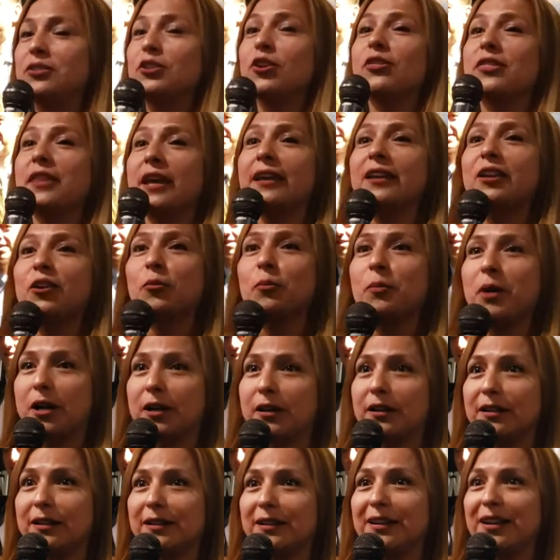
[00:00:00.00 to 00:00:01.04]
So thank you,
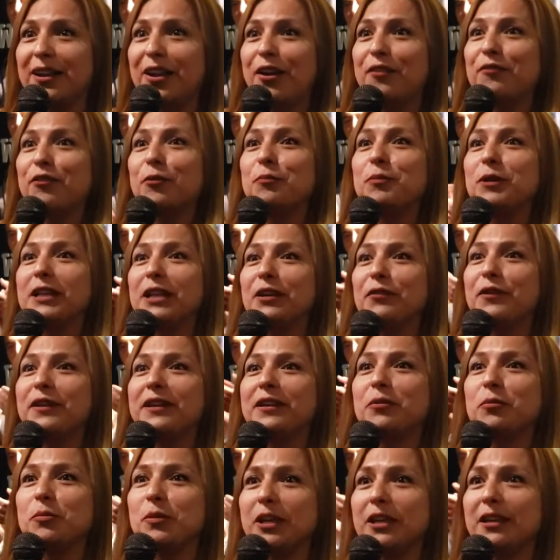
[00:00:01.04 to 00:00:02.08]
Mark, for believing
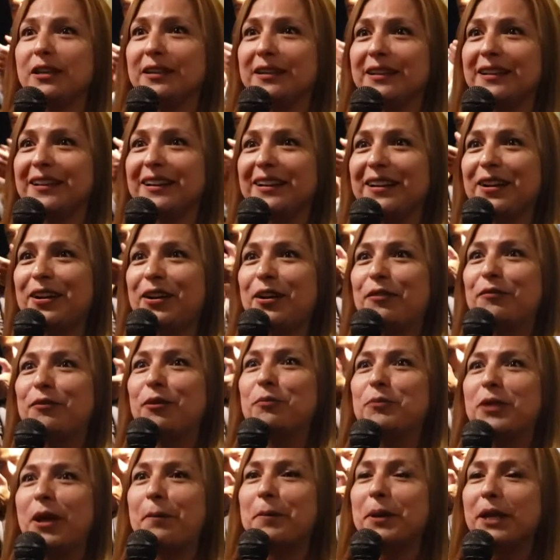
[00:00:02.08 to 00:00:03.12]
in me
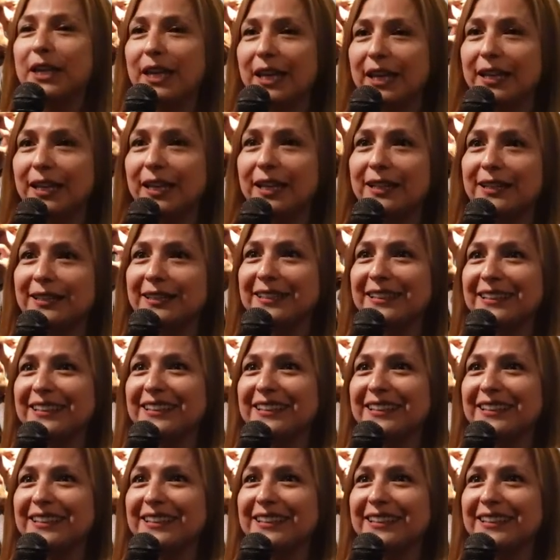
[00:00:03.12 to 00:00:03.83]
from the beginning.